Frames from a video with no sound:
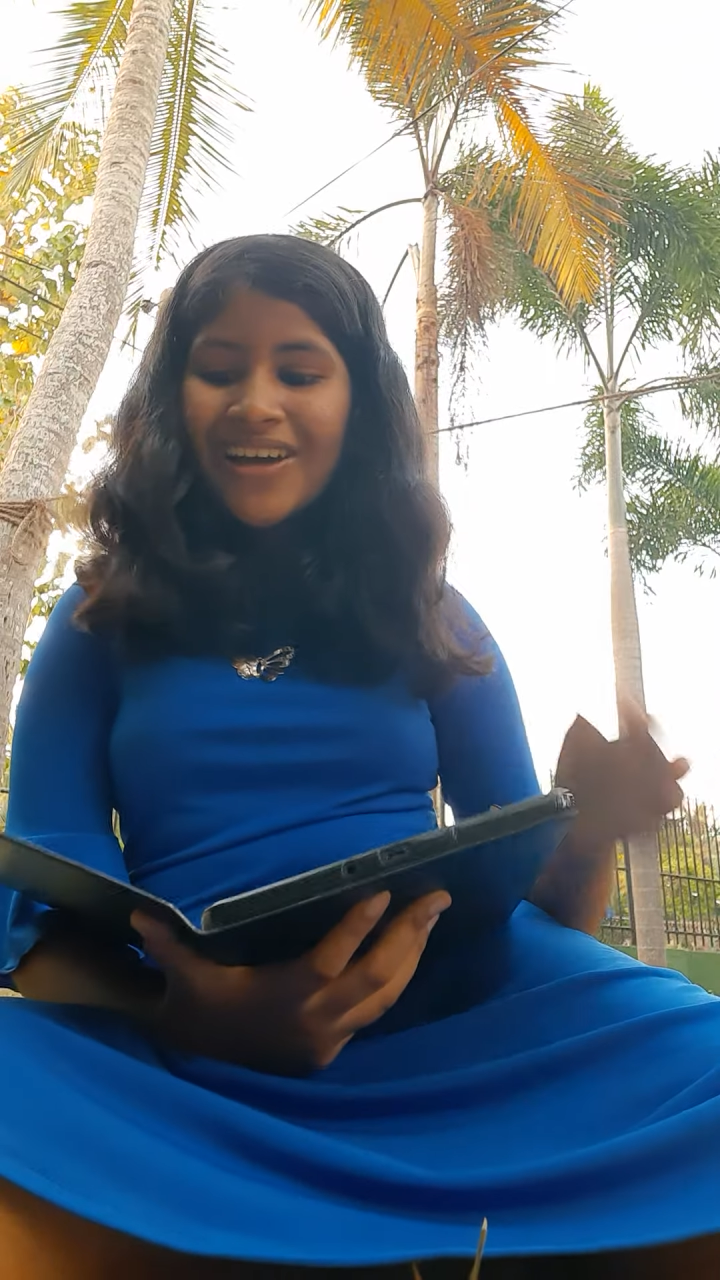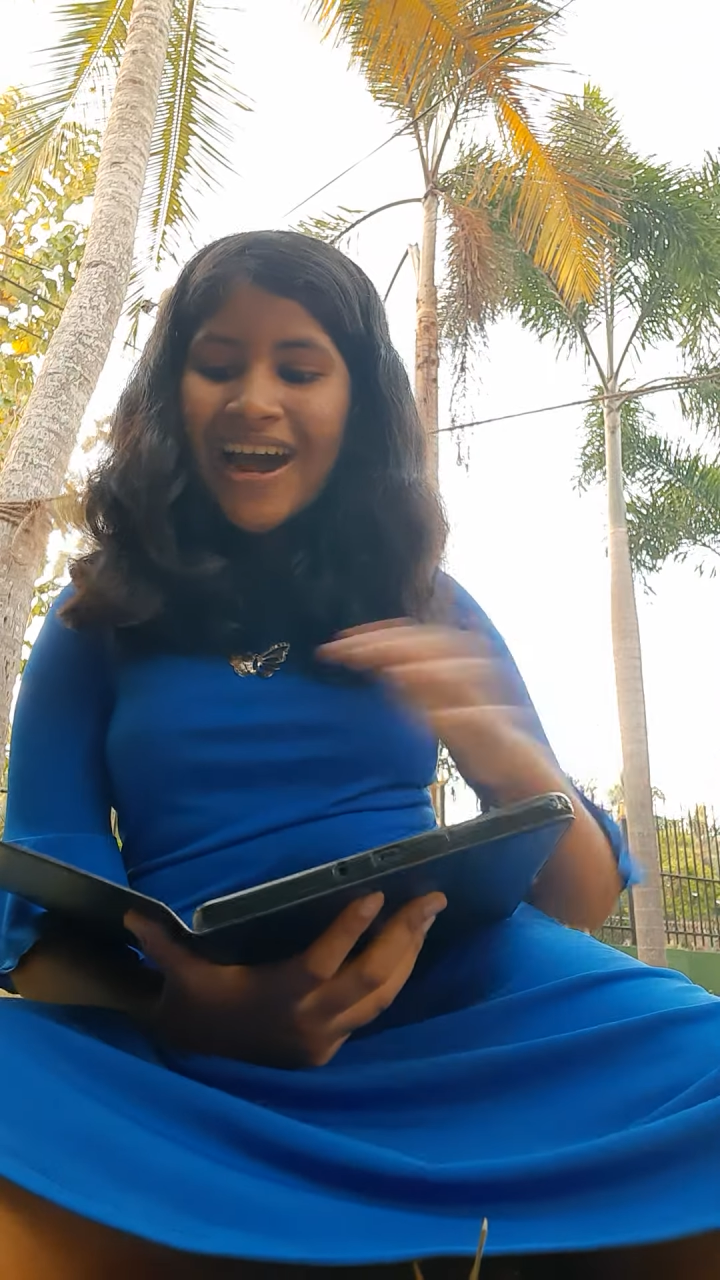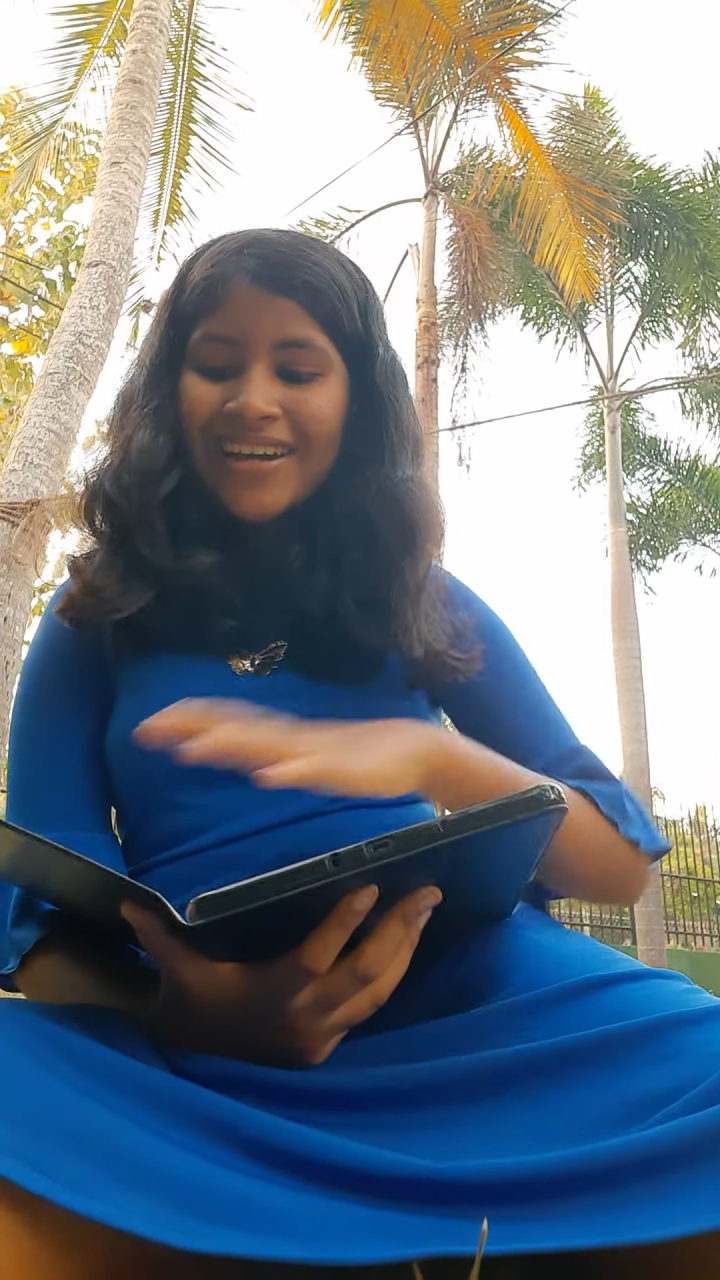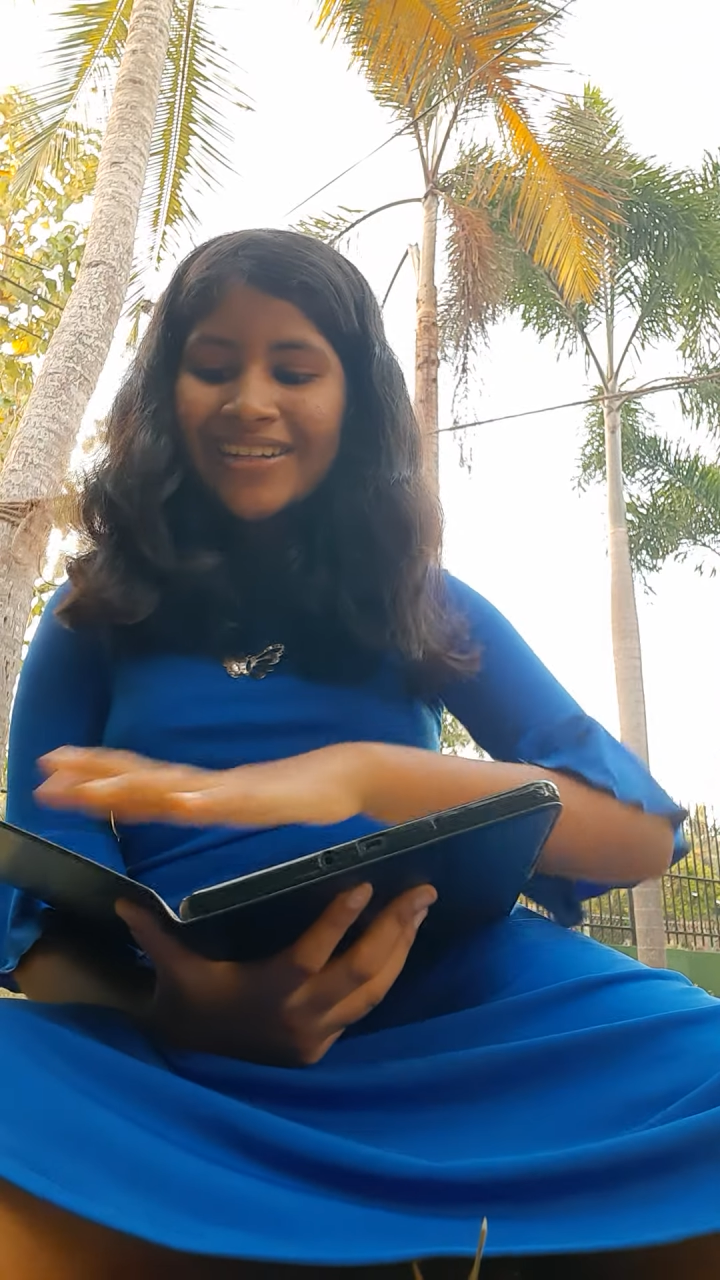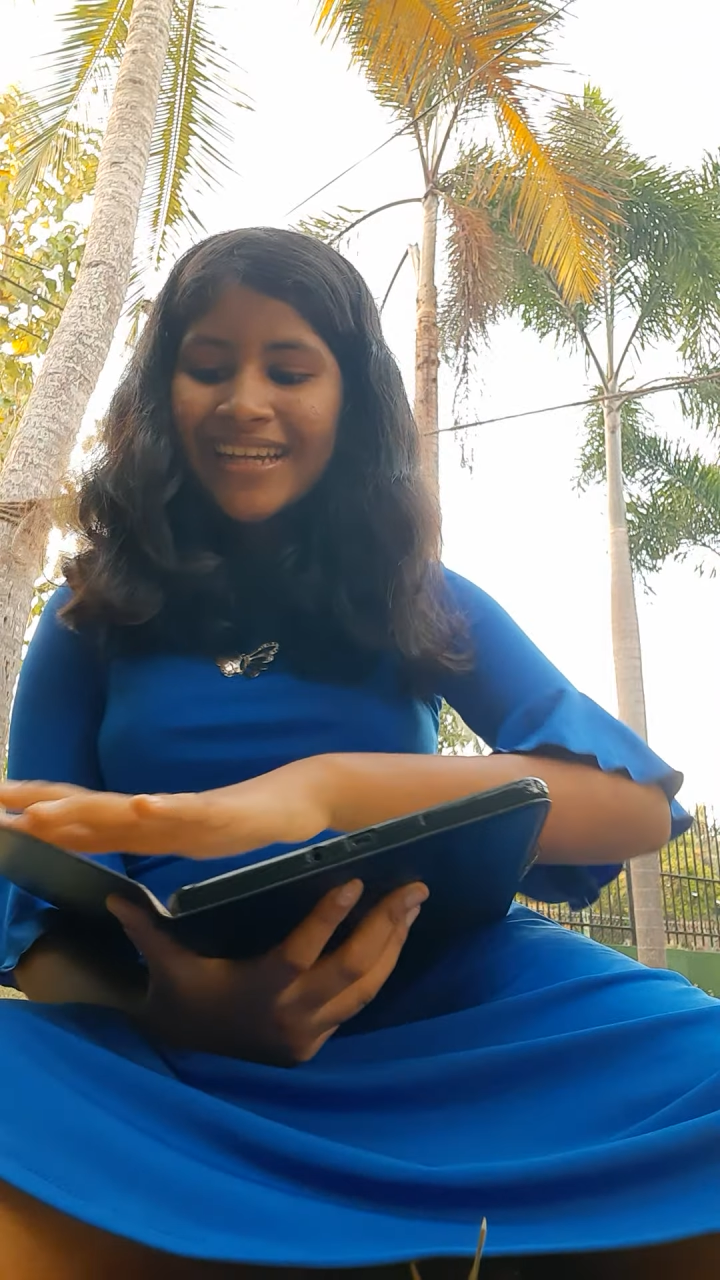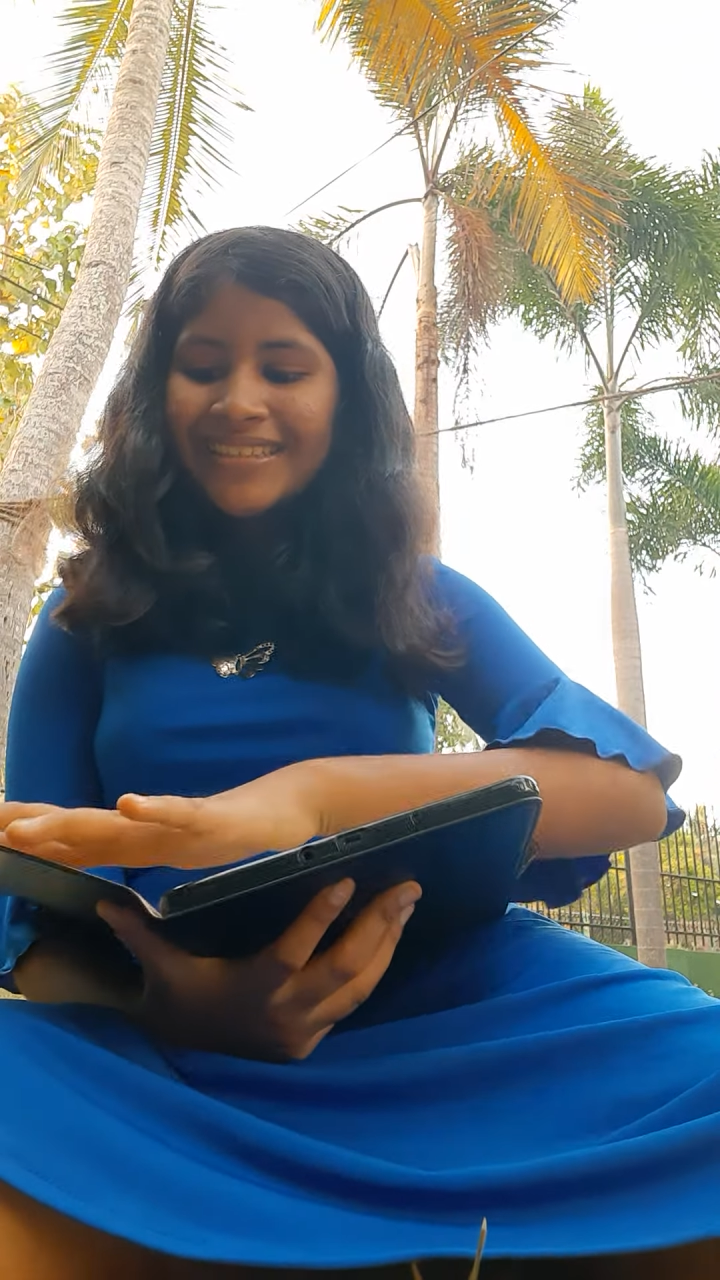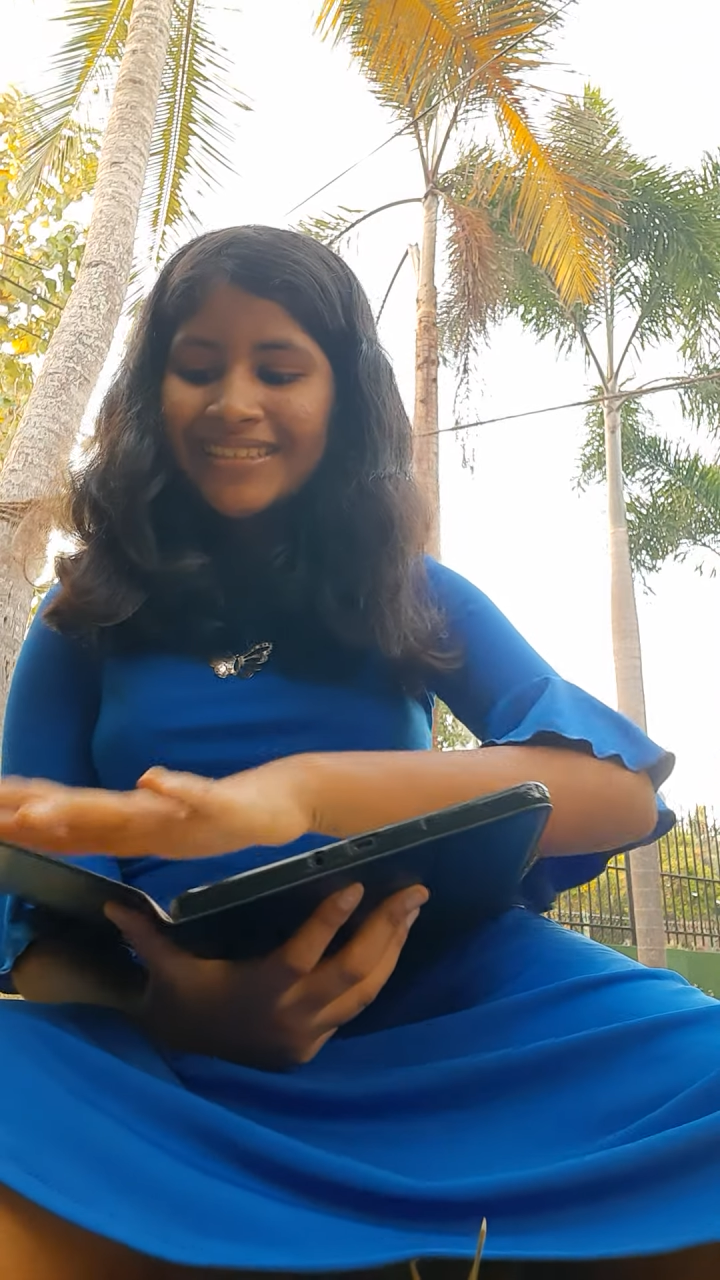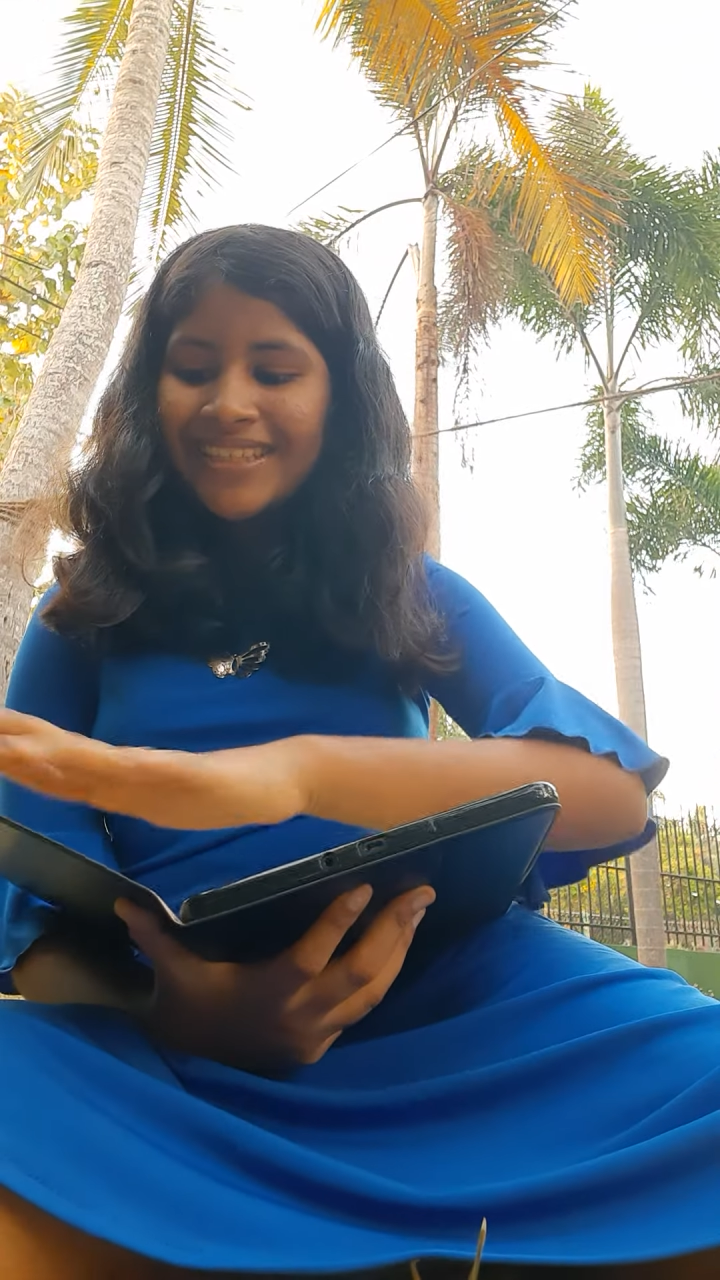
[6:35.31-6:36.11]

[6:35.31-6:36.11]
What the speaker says: know how to tell